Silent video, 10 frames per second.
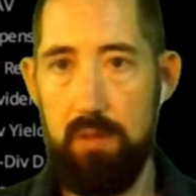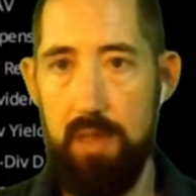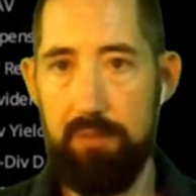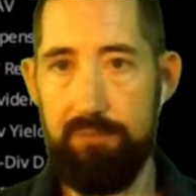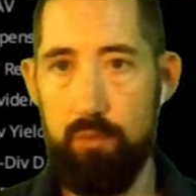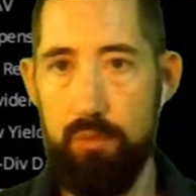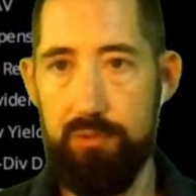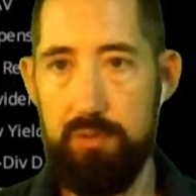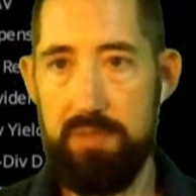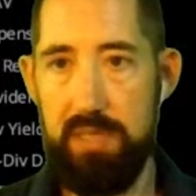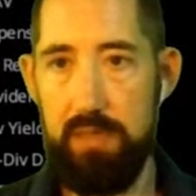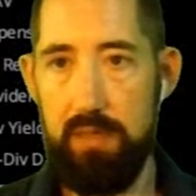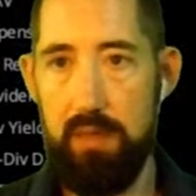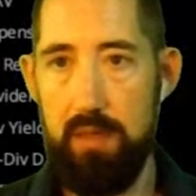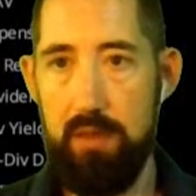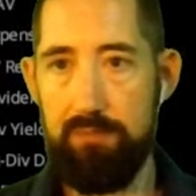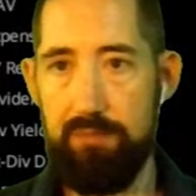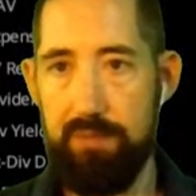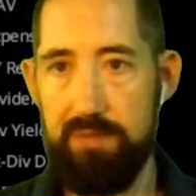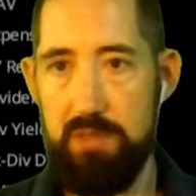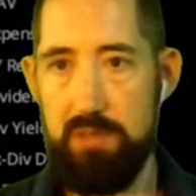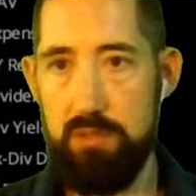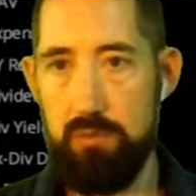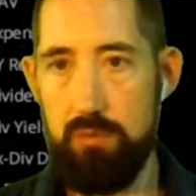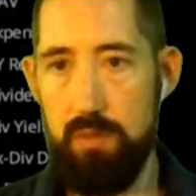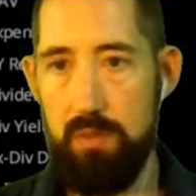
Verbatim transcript: at 413.52.